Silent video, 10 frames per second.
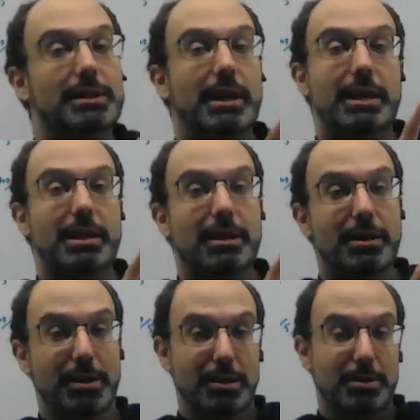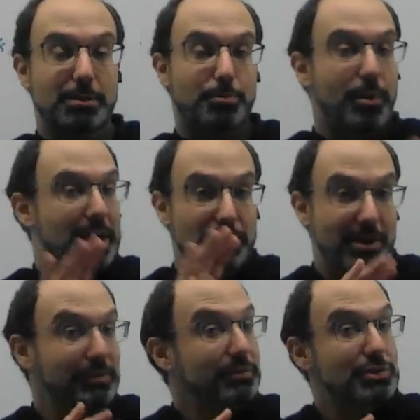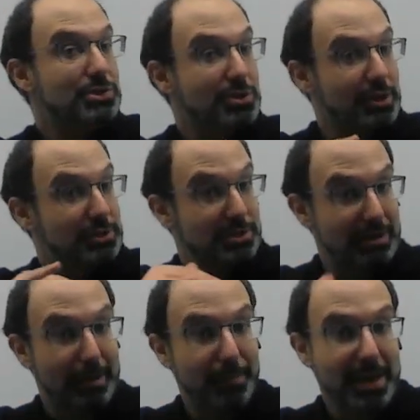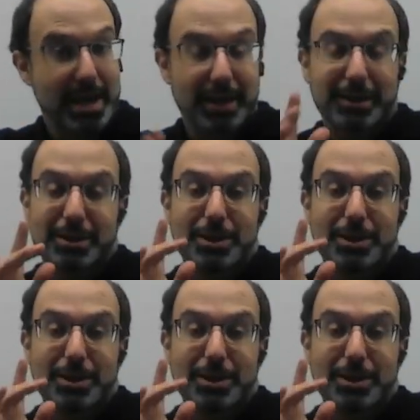hitting the brake. You haven't even started stopping yet.